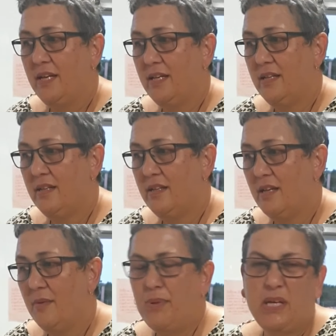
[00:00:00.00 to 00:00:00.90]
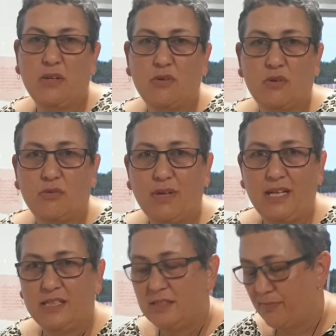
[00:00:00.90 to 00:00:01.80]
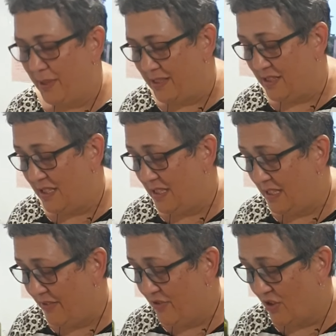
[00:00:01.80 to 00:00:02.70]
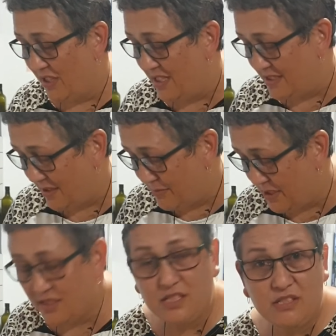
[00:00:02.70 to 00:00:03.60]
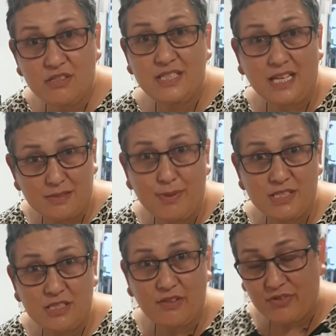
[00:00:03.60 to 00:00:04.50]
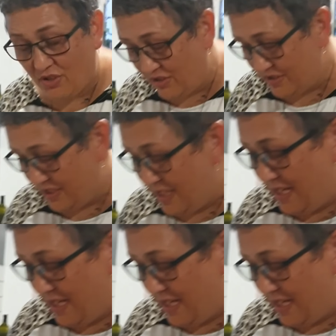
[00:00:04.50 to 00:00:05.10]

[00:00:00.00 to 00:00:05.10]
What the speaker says: in a pickle or a relish, but I haven't got any, so I'm just going to use as much as I've got,